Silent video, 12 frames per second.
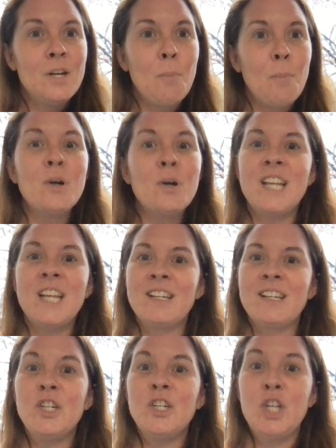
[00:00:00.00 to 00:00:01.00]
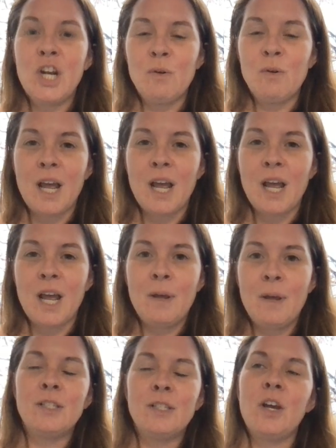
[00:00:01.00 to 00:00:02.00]
predict the genotype.
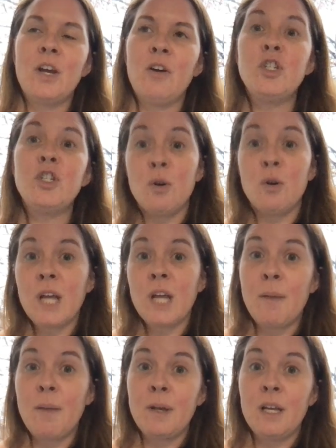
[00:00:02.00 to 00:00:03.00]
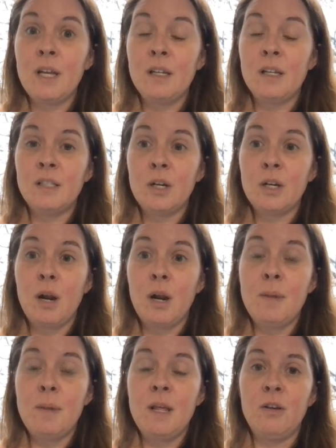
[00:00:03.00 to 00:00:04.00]
And so genotype is going
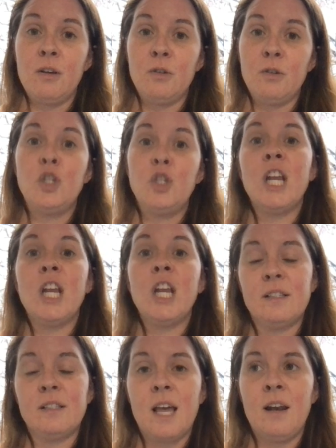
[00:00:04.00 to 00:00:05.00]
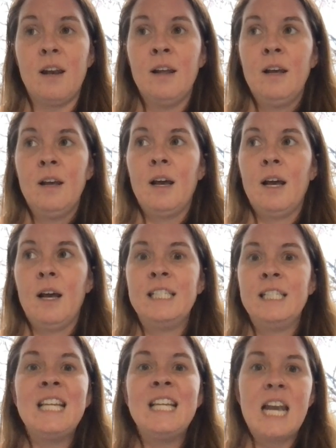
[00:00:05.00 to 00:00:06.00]
to be those genes, that
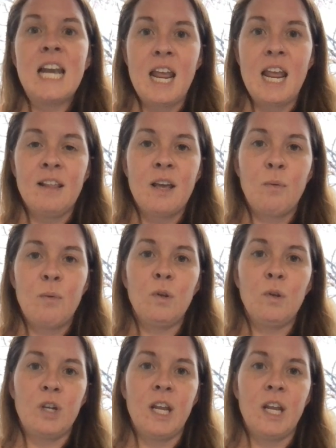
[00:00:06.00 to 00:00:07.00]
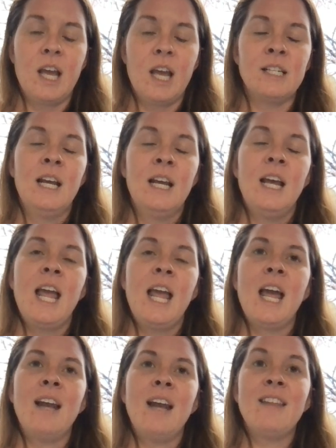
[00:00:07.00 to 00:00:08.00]
DNA that we're looking at.
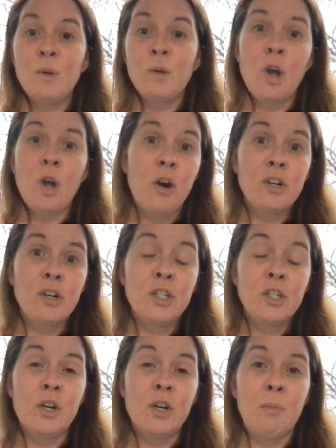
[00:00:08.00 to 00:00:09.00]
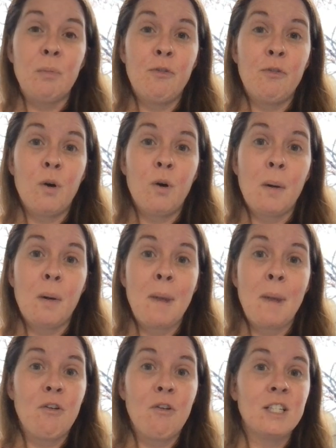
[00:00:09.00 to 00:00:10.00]
And that was harder to do before
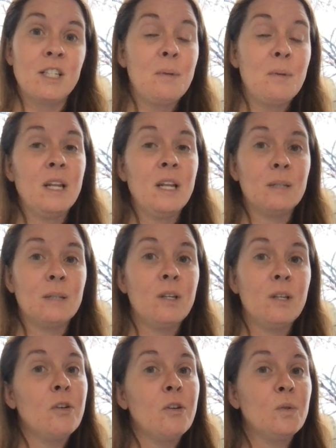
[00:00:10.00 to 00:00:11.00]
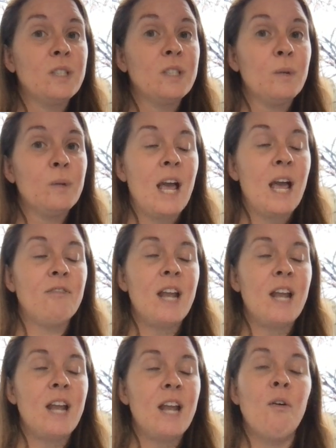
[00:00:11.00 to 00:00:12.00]
microscopy and some of the other tools that we have
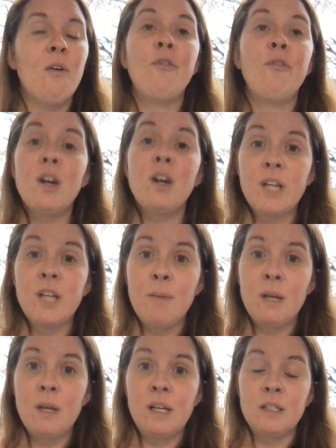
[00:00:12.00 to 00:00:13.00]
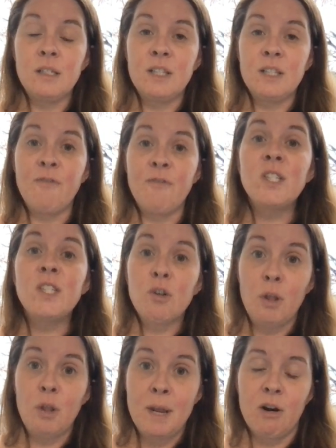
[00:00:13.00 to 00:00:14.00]
now. Phenotype is the
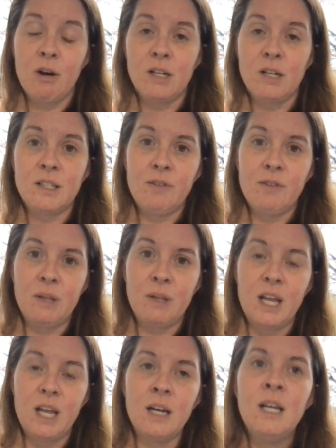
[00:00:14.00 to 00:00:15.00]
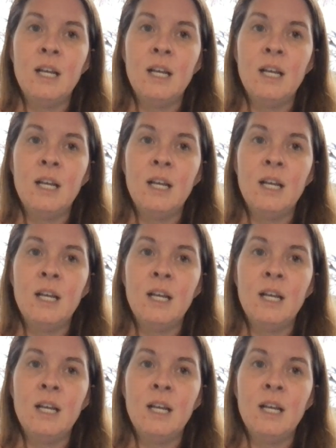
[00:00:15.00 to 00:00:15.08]
physical appearance of the plant.